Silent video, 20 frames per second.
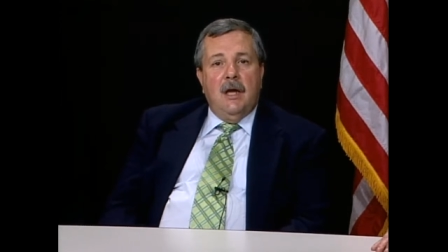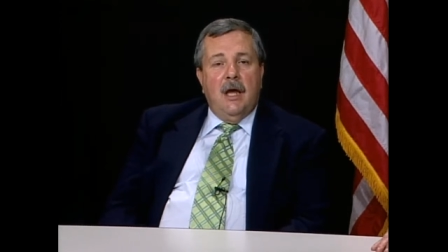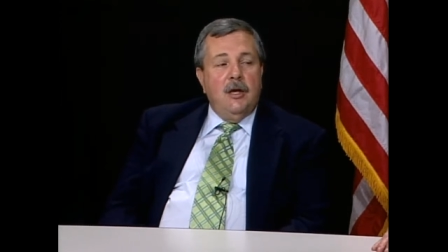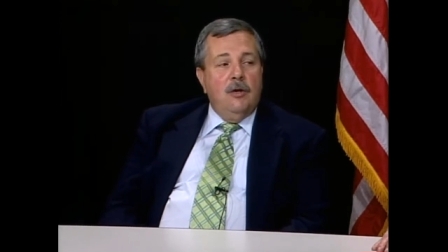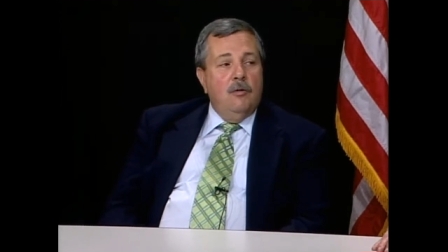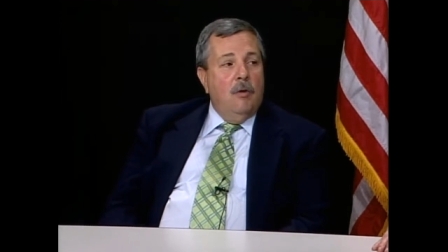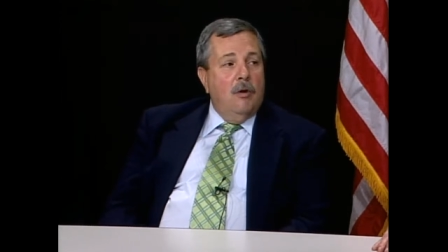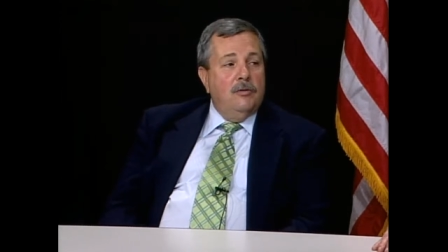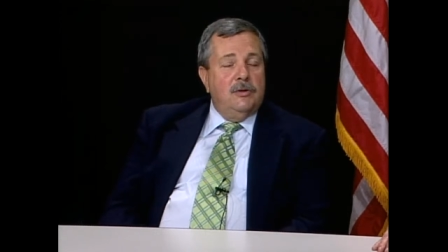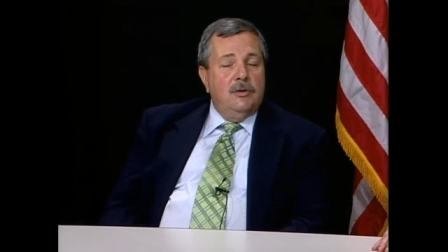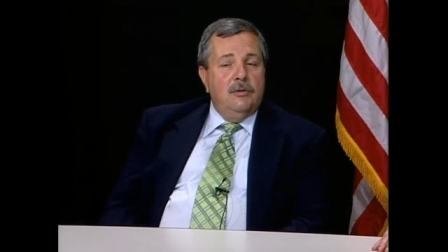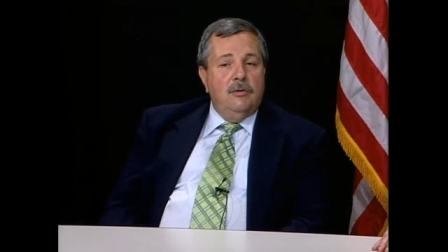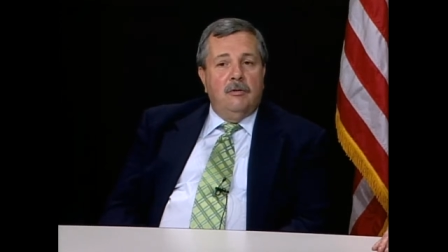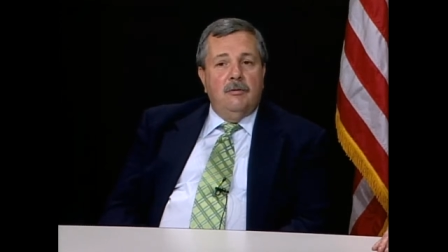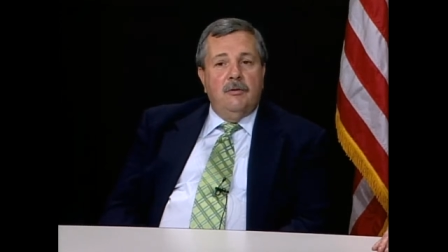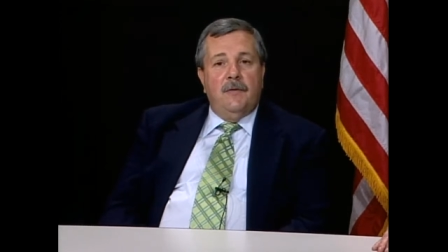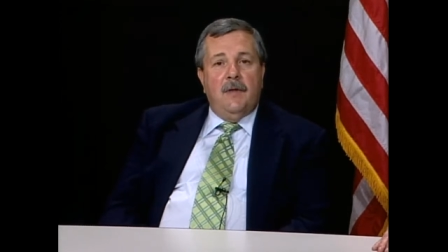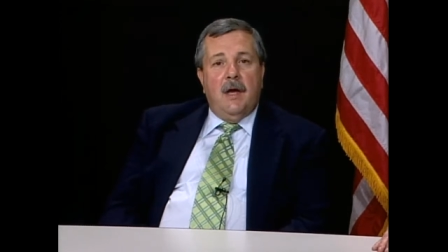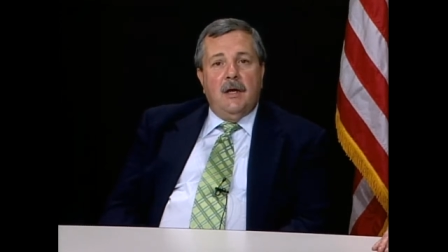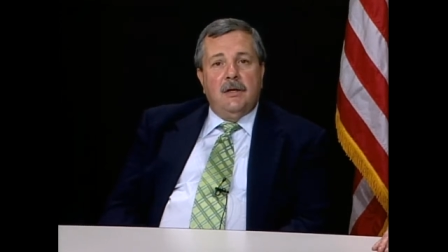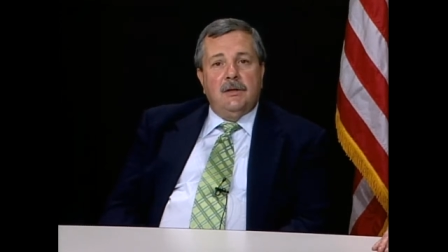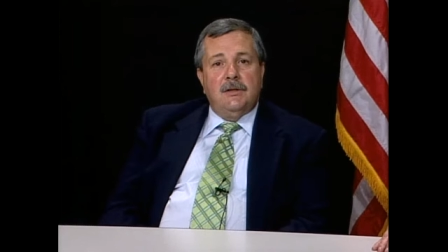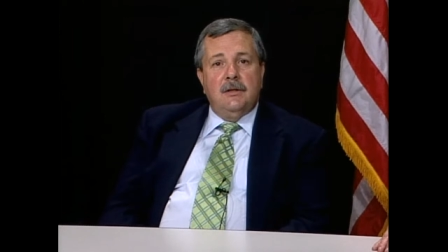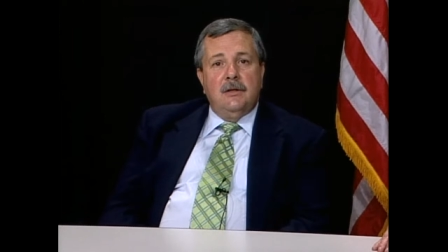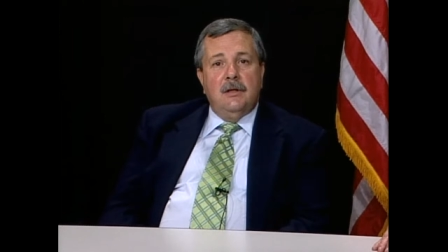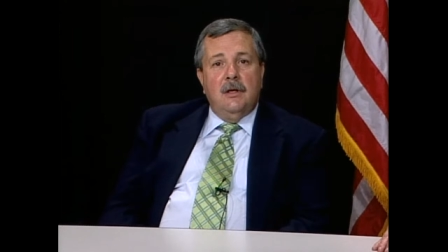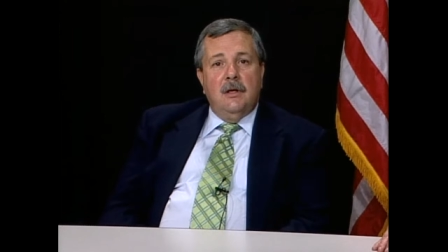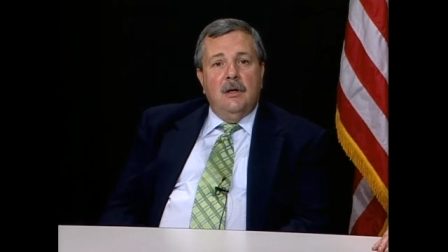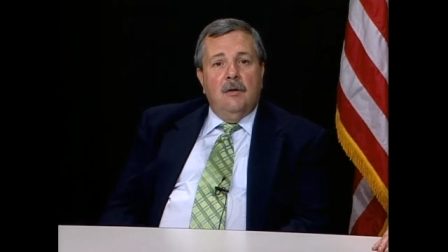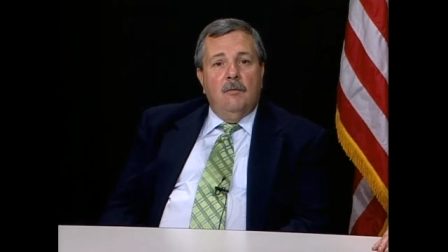and you owe
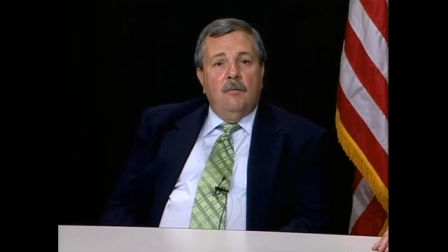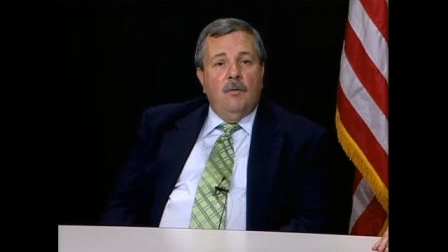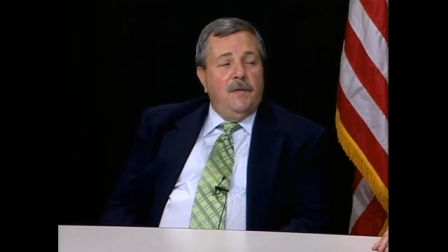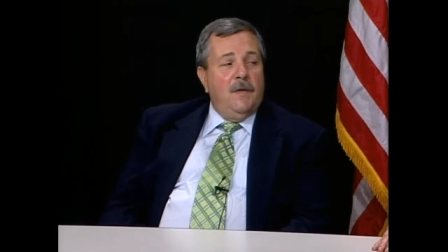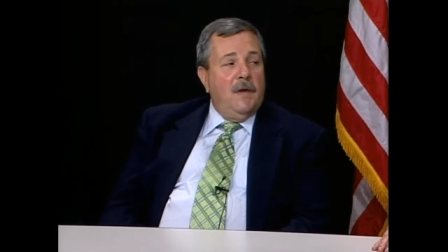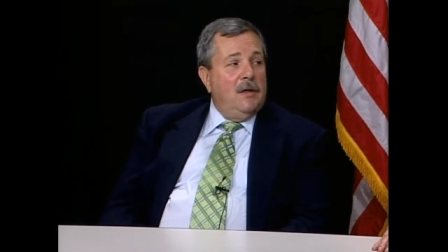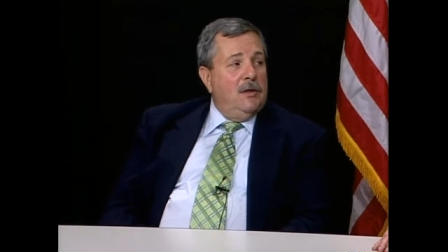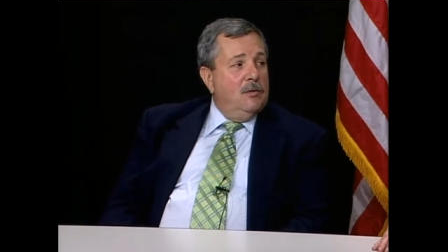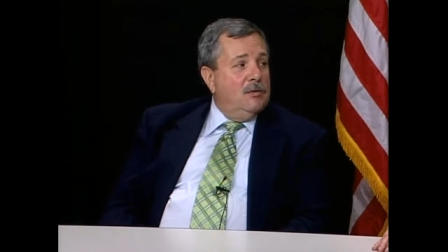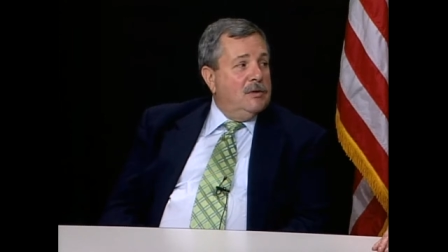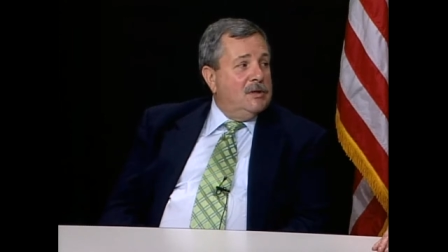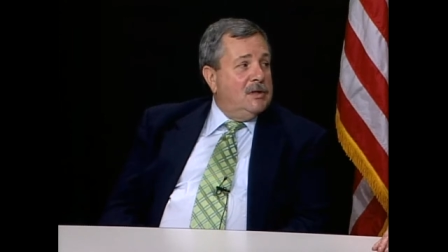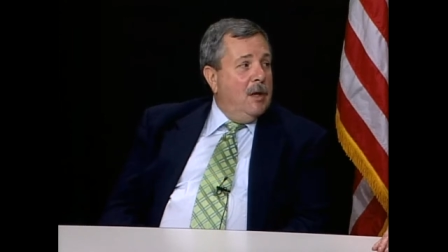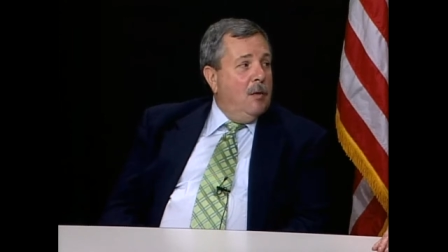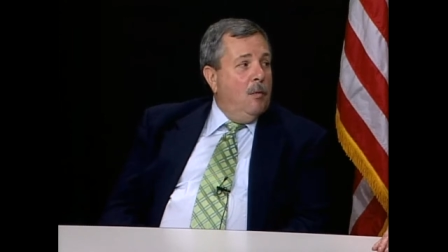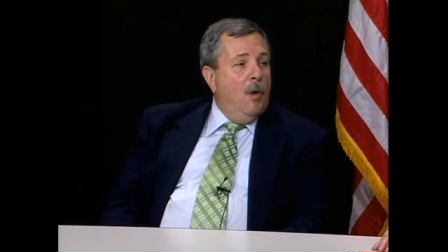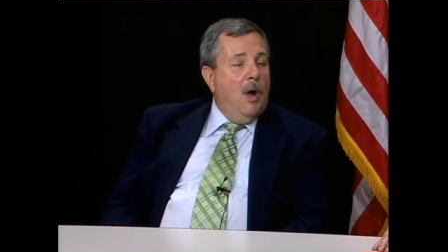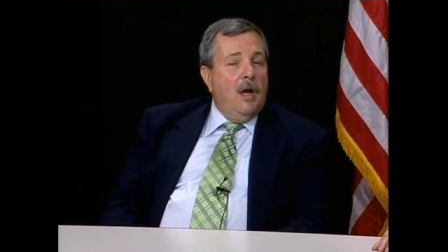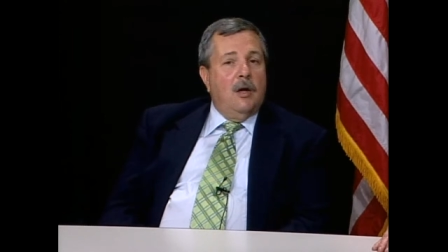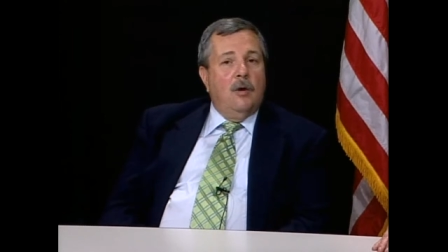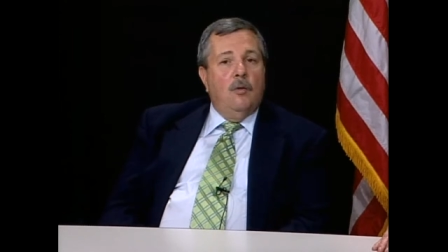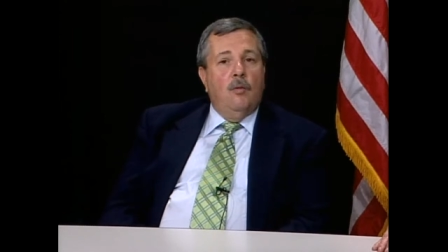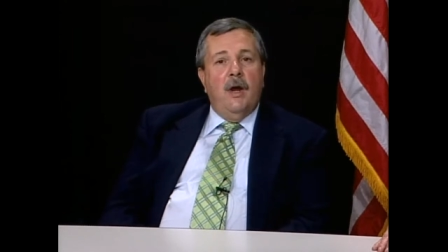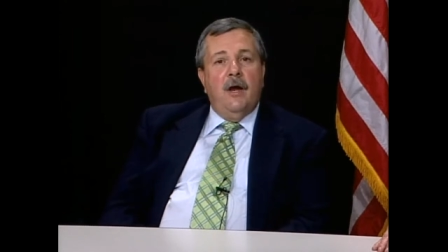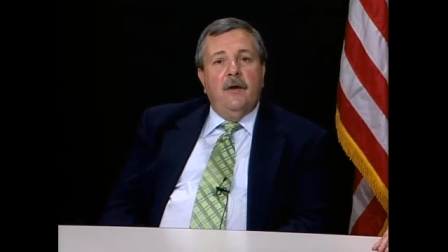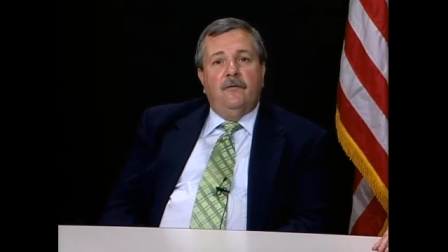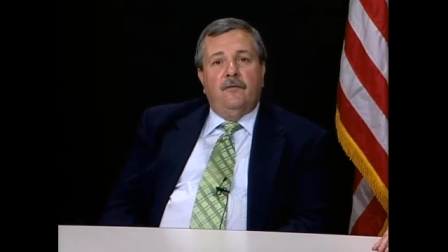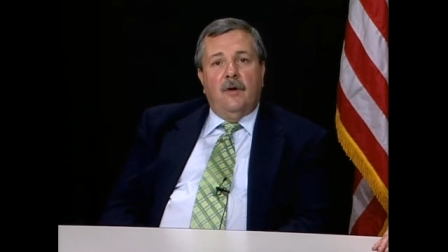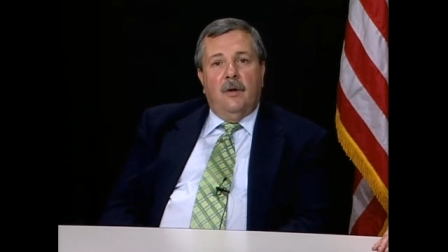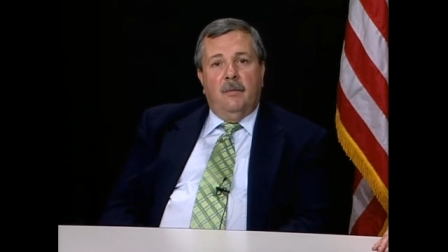200000 what they do is they walk
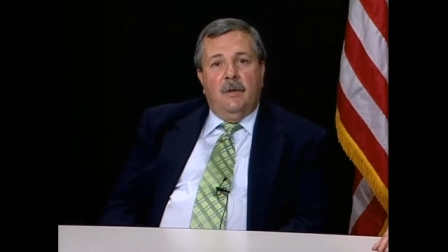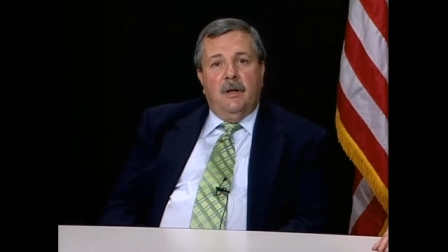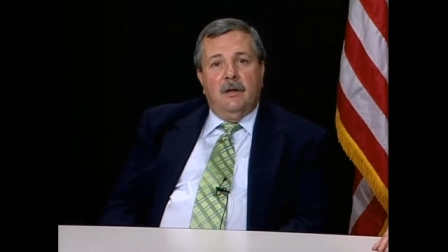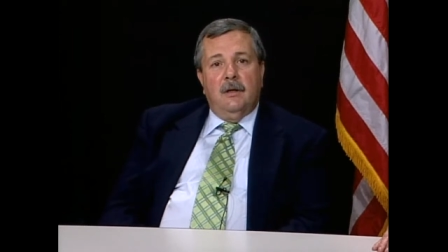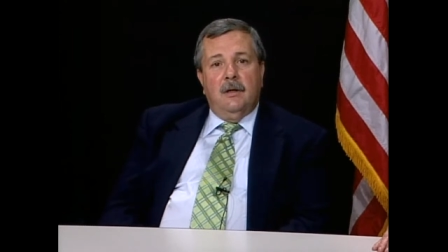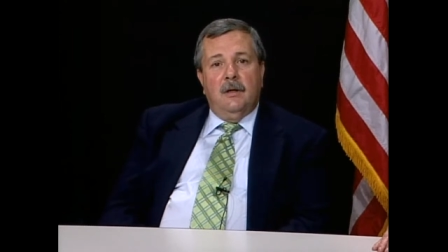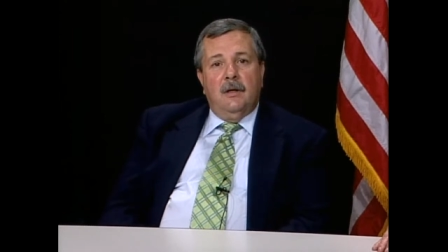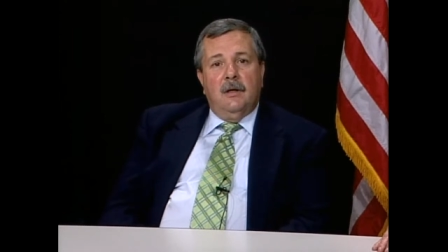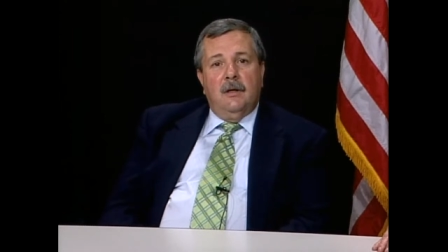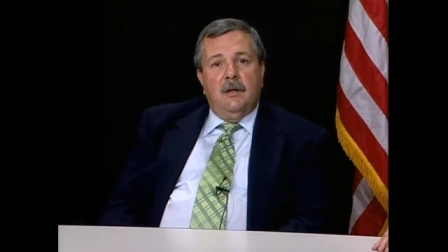away from it